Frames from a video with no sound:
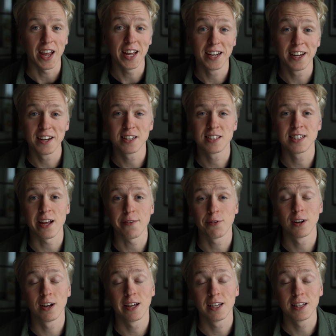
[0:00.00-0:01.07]
And it is
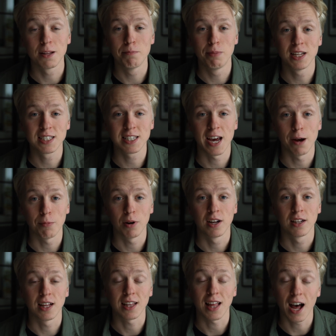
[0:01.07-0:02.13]
definitely the best camera
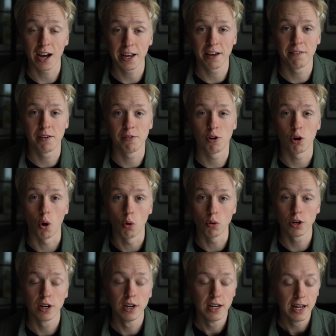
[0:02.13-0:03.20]
that I have ever
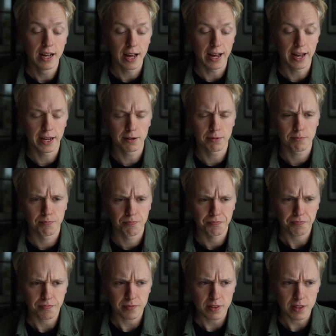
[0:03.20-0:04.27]
owned, and
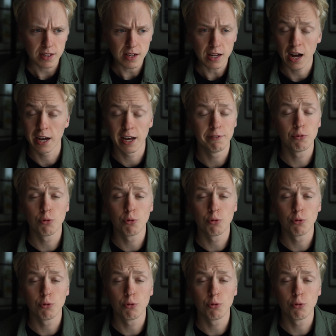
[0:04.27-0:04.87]
I have